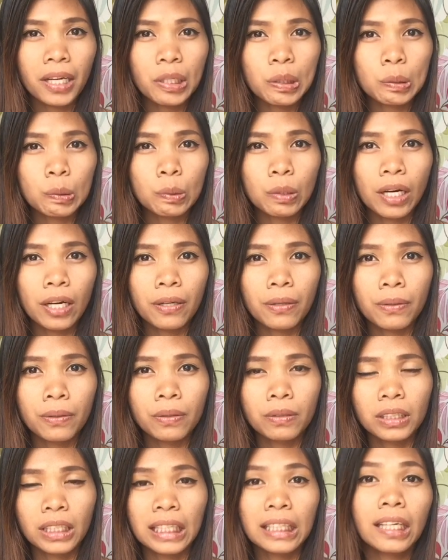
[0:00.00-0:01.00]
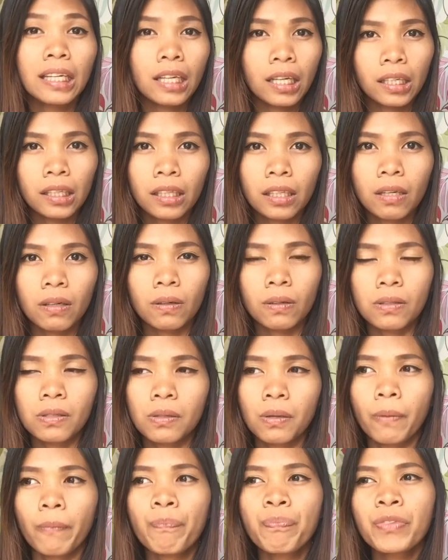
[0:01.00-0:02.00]
yung ano, na-delete ko.
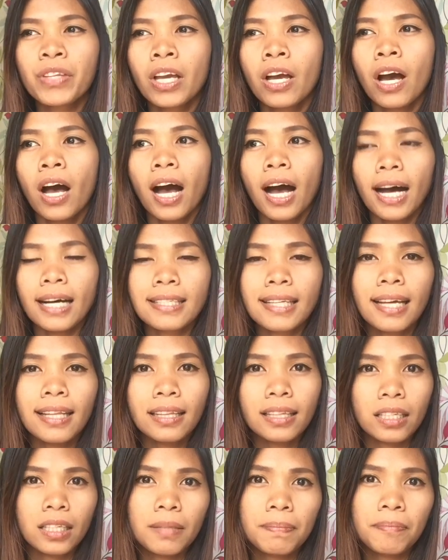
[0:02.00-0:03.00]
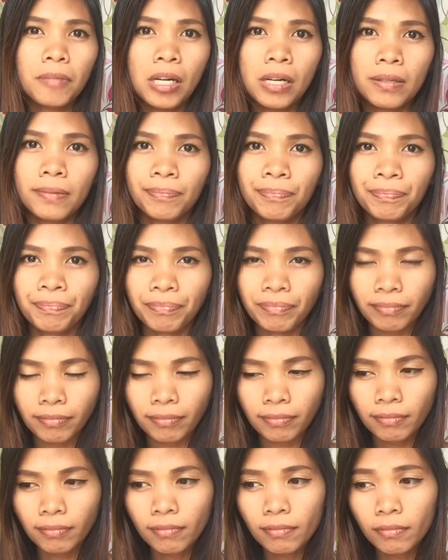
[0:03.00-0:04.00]
So, as a tip,
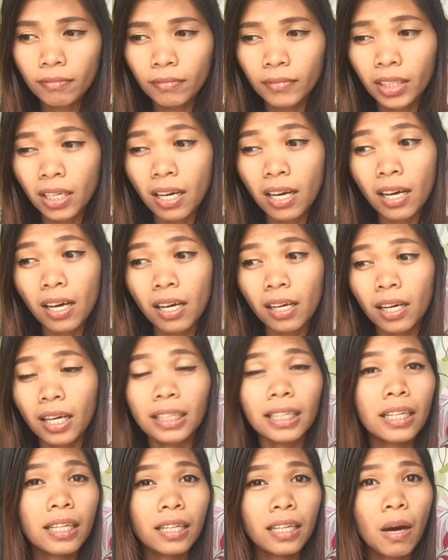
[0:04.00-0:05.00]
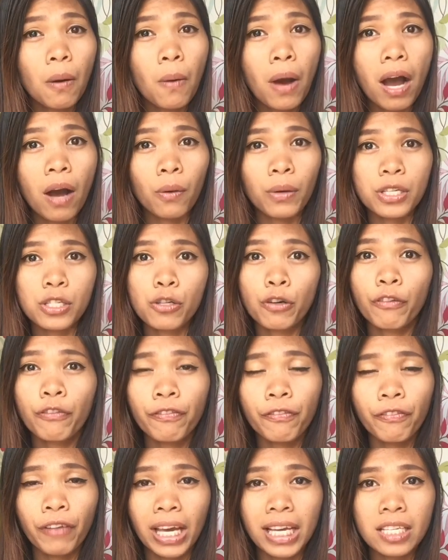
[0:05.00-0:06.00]
ang ginawa ko is yung
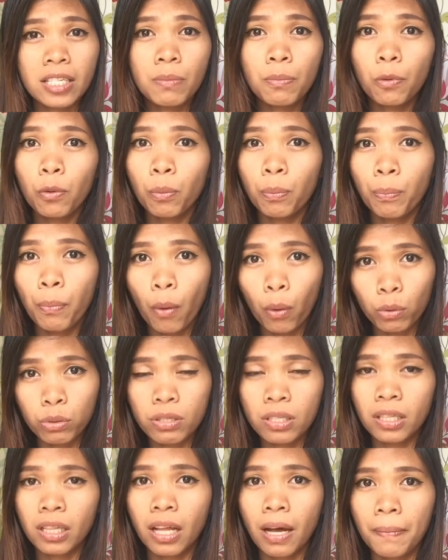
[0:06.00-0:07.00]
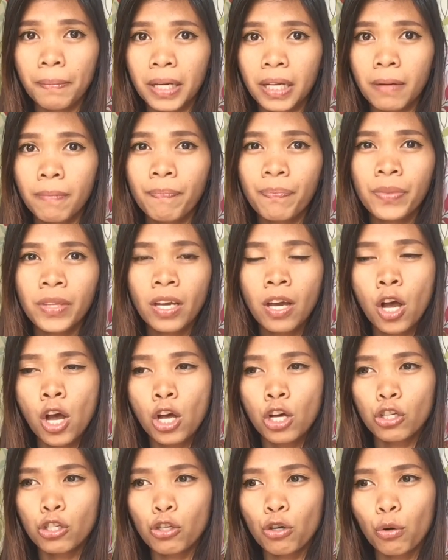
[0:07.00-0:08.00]
Facebook post namin.
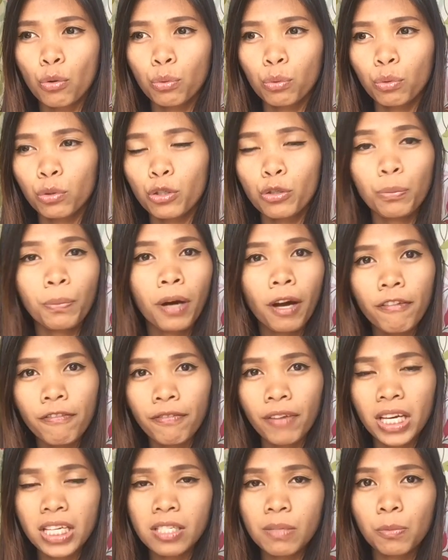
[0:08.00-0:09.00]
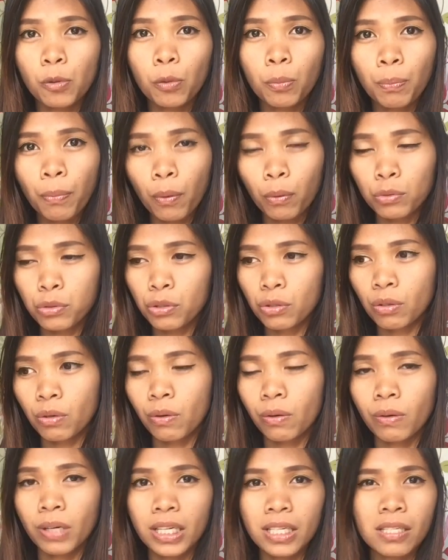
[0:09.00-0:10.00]
So, yung mga Facebook post
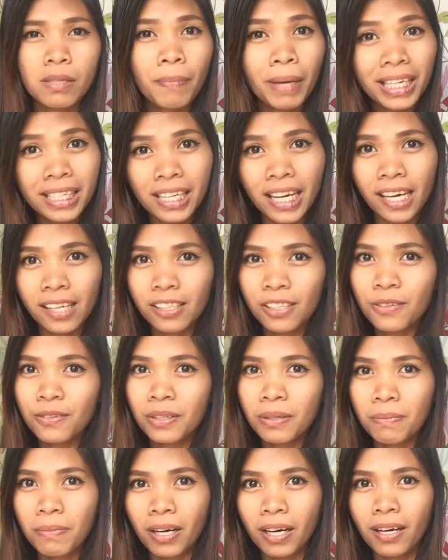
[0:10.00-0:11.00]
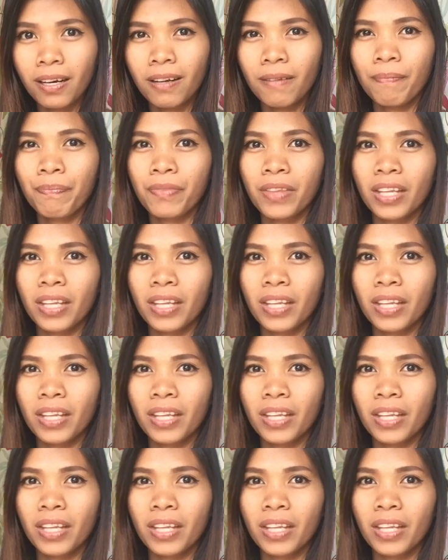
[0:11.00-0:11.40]
ko is may date yun, di ba?